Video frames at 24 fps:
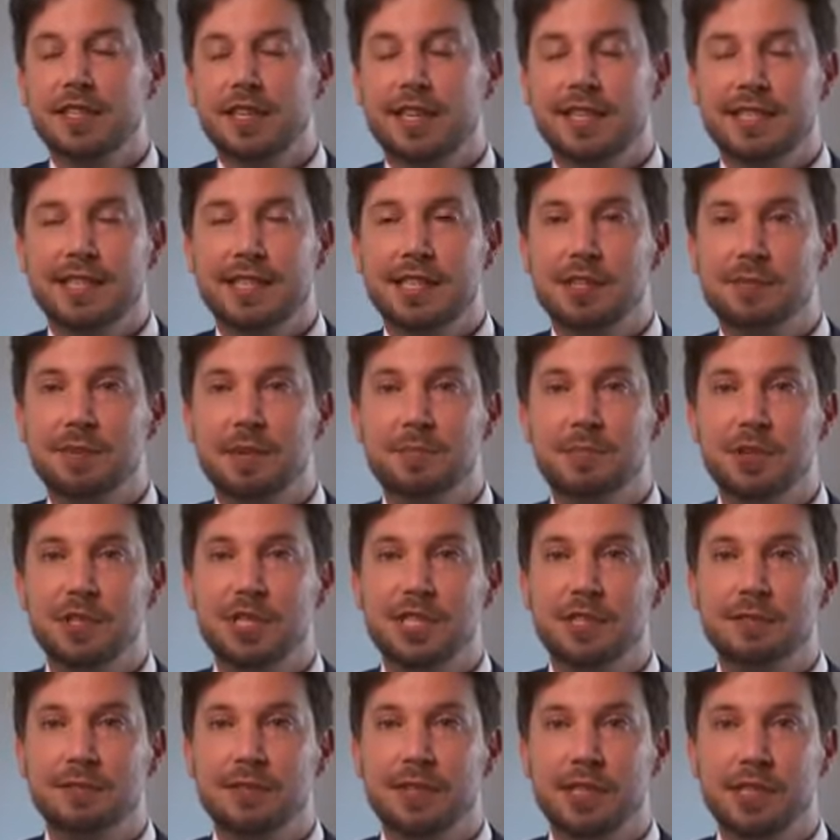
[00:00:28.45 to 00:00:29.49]
It's a little bit more
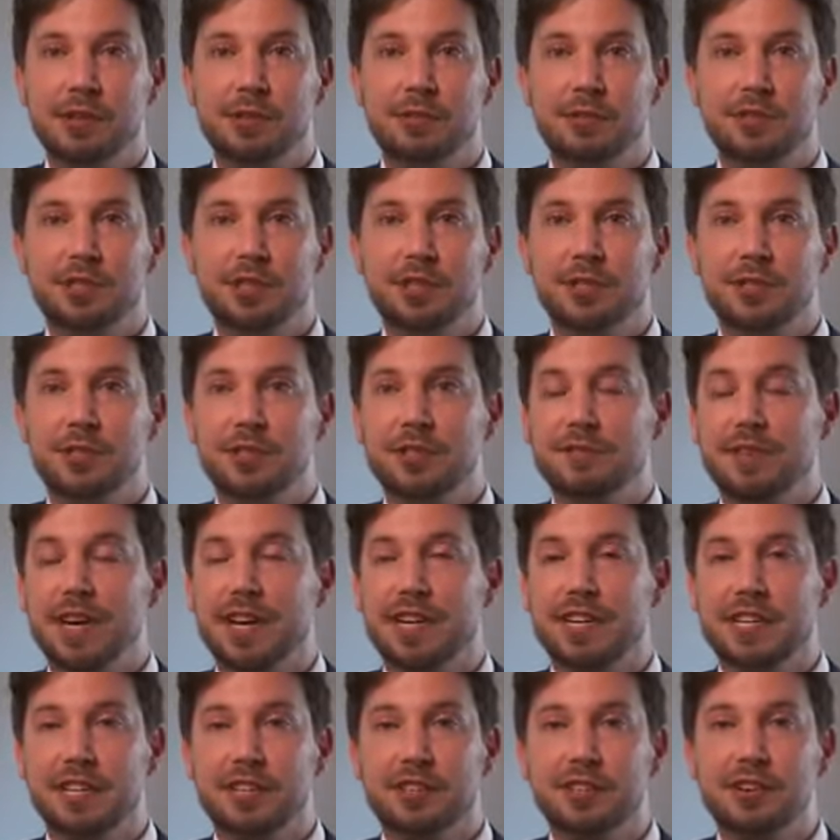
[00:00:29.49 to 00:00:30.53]
difficult to
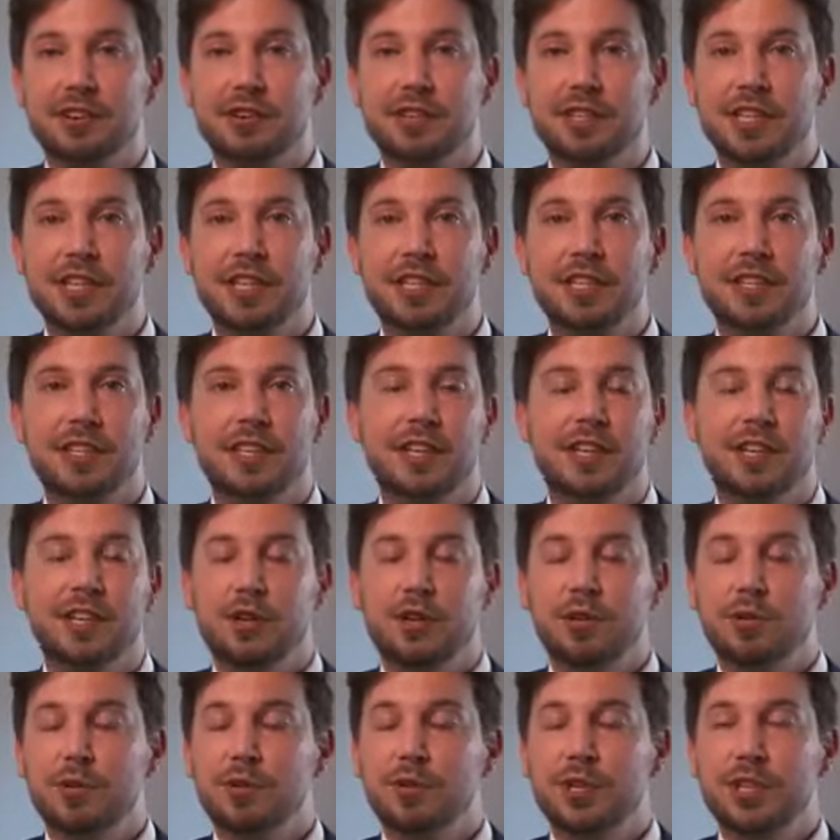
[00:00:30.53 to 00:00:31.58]
divide and conquer,
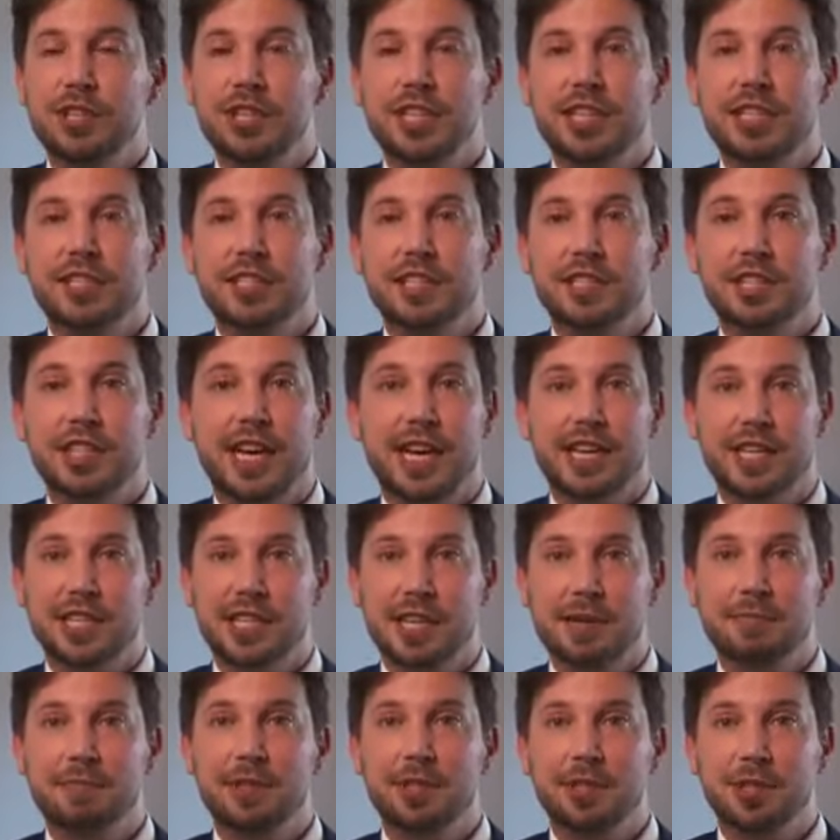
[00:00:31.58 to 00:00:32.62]
or you need to change
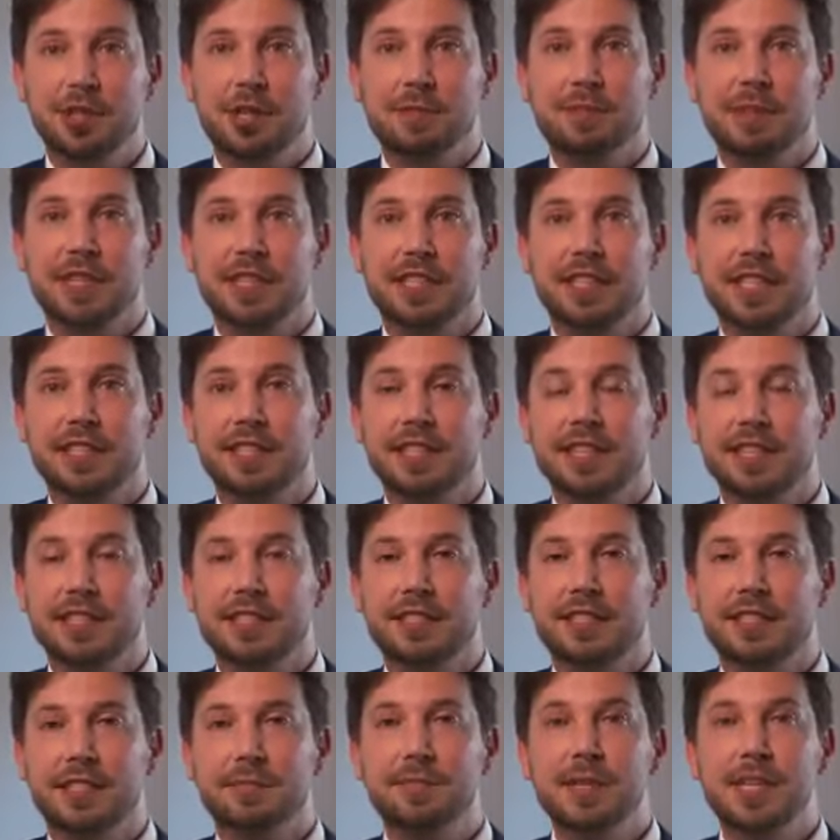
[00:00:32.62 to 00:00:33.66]
up your chopping
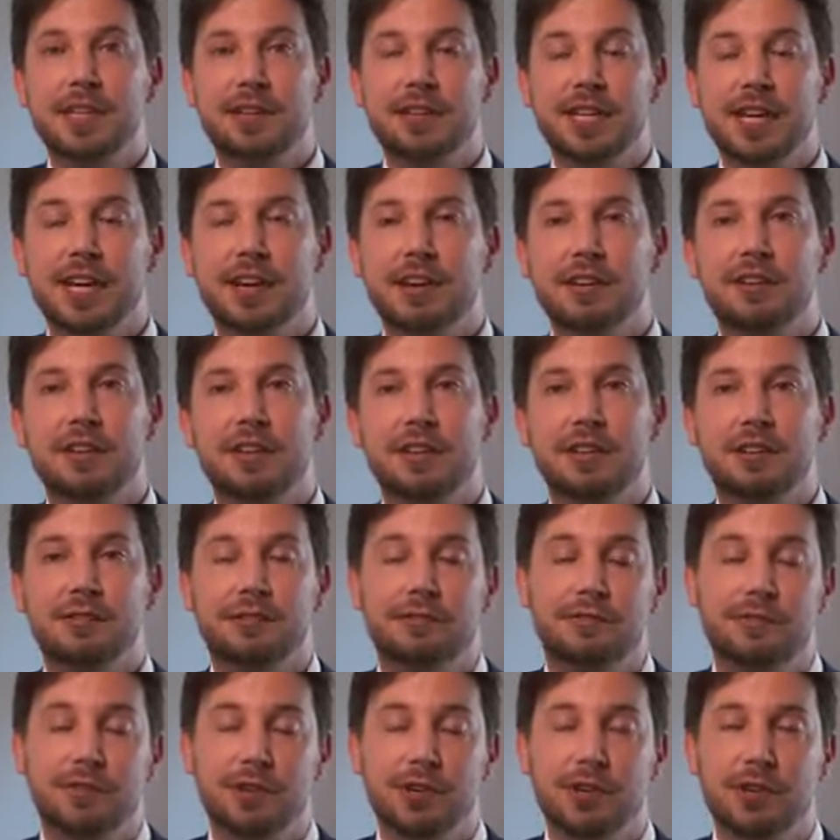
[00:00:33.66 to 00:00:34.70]
techniques depending on how
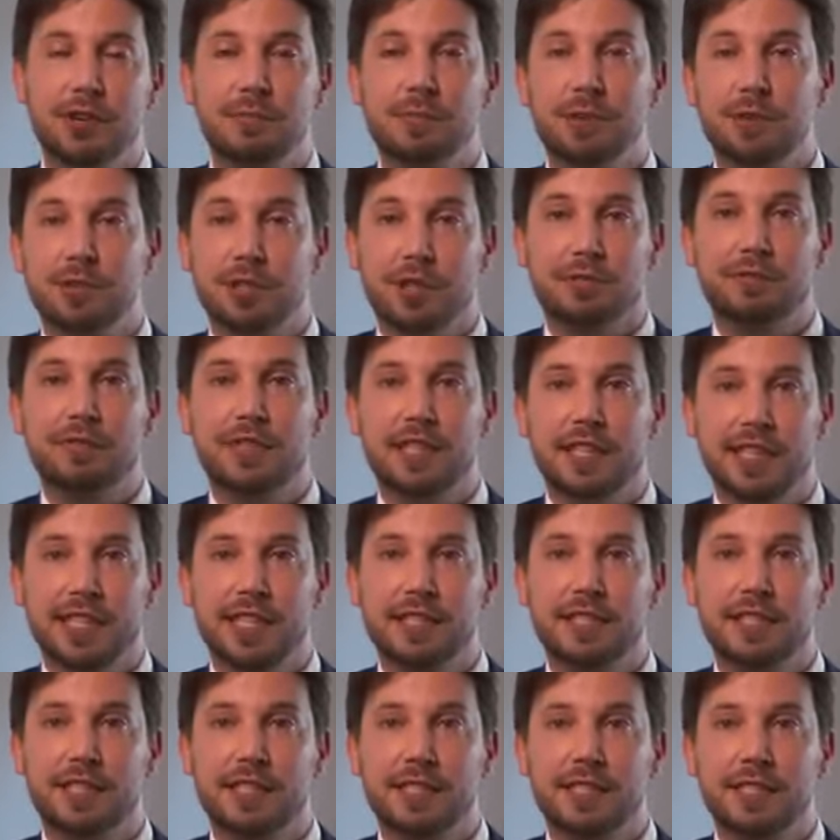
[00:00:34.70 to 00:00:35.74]
firm or soft the
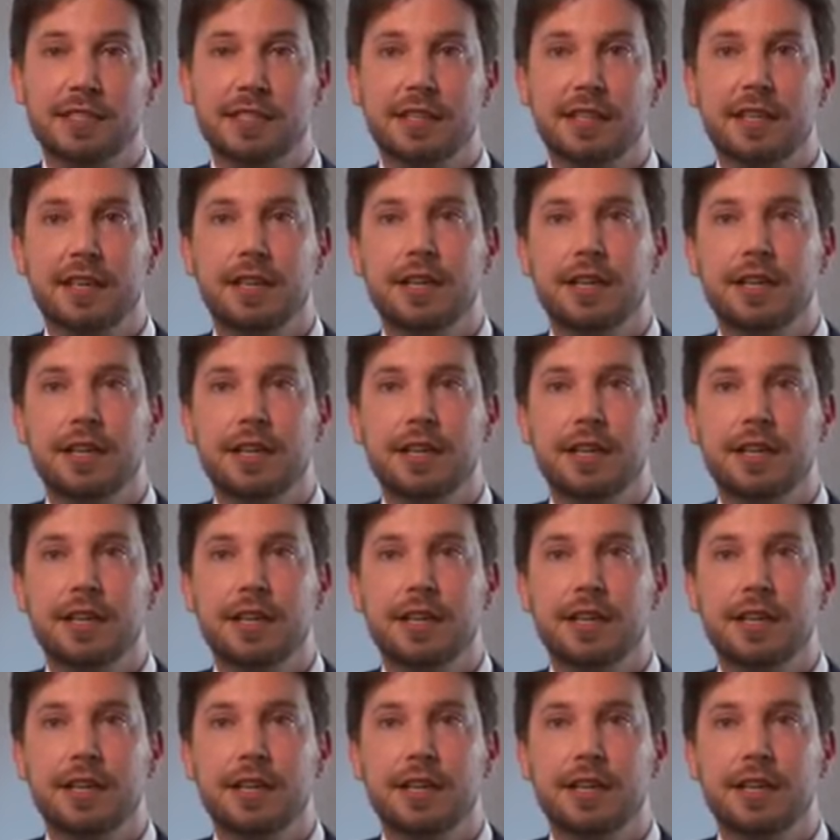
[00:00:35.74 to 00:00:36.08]
lens is.